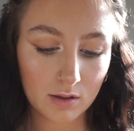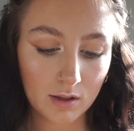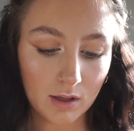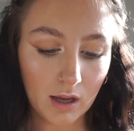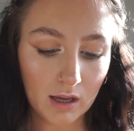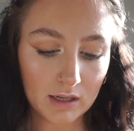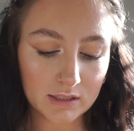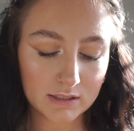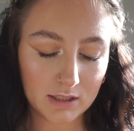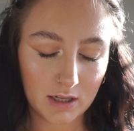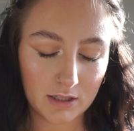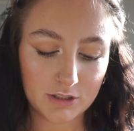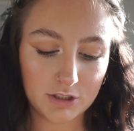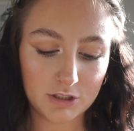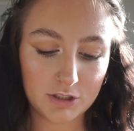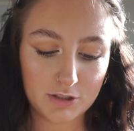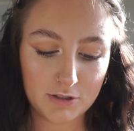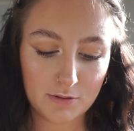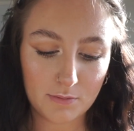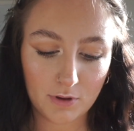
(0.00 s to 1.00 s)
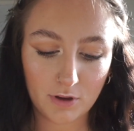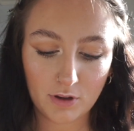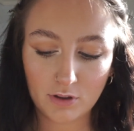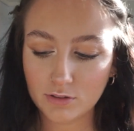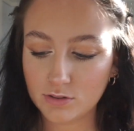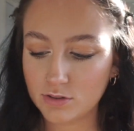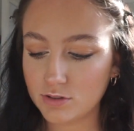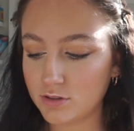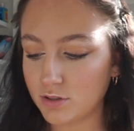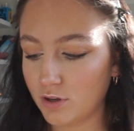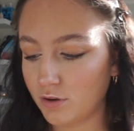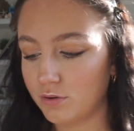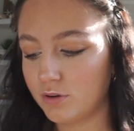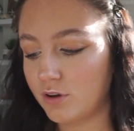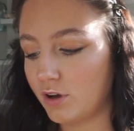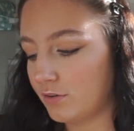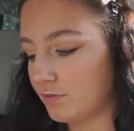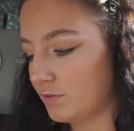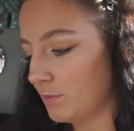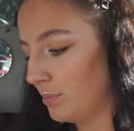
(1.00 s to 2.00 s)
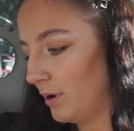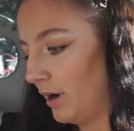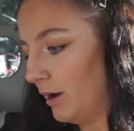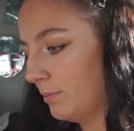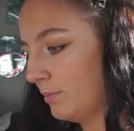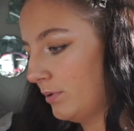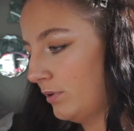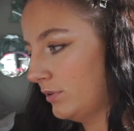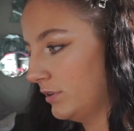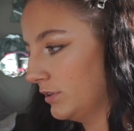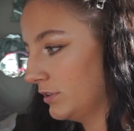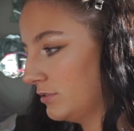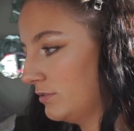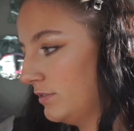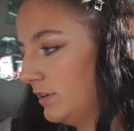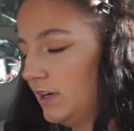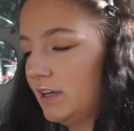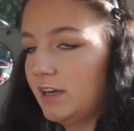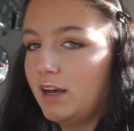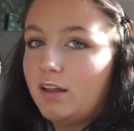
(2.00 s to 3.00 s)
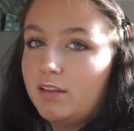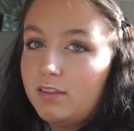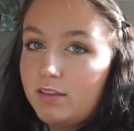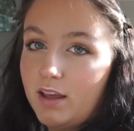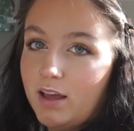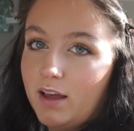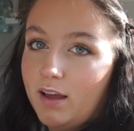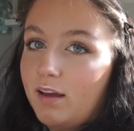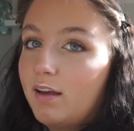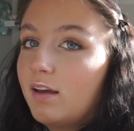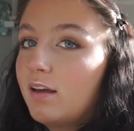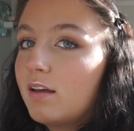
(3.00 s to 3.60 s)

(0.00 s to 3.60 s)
Anastasia's just so good for brow products, really, aren't they?